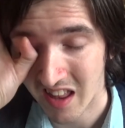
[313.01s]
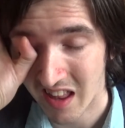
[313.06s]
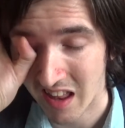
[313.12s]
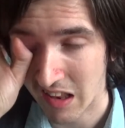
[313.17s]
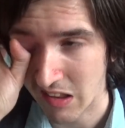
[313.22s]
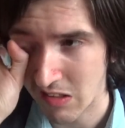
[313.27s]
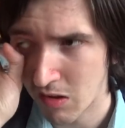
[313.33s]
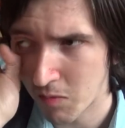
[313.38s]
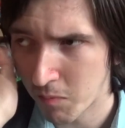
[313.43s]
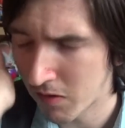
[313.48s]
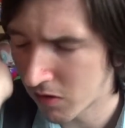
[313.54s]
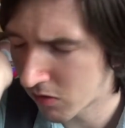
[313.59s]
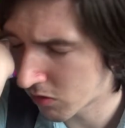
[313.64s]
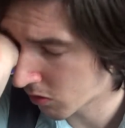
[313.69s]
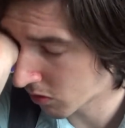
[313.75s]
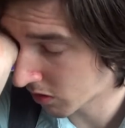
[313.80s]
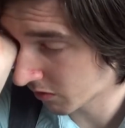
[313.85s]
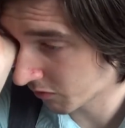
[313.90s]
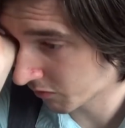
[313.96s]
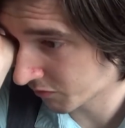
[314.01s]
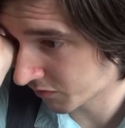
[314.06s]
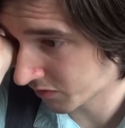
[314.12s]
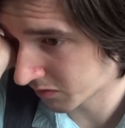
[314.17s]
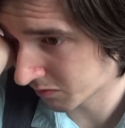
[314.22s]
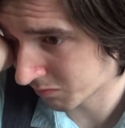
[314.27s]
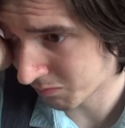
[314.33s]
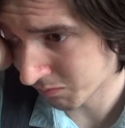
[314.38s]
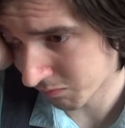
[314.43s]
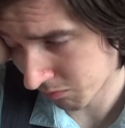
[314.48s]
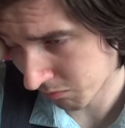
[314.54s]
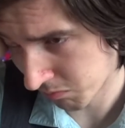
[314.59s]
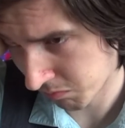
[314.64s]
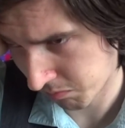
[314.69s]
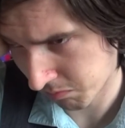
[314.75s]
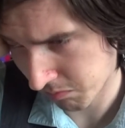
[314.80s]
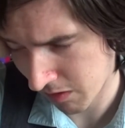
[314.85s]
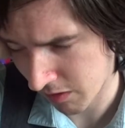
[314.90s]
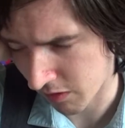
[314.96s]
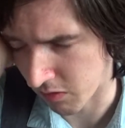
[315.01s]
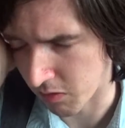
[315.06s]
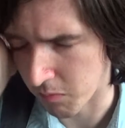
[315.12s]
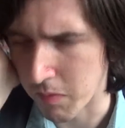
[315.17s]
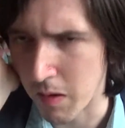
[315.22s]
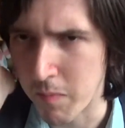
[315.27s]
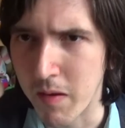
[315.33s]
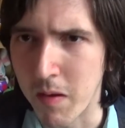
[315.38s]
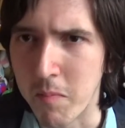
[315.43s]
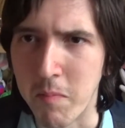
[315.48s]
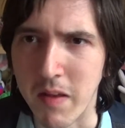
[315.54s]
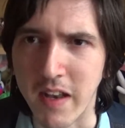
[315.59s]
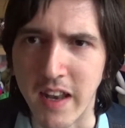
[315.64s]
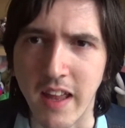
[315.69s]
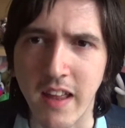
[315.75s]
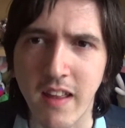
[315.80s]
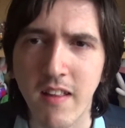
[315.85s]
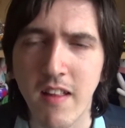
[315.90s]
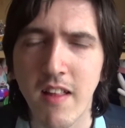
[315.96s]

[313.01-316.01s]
And so I've been talking for, I don't know, maybe a minute.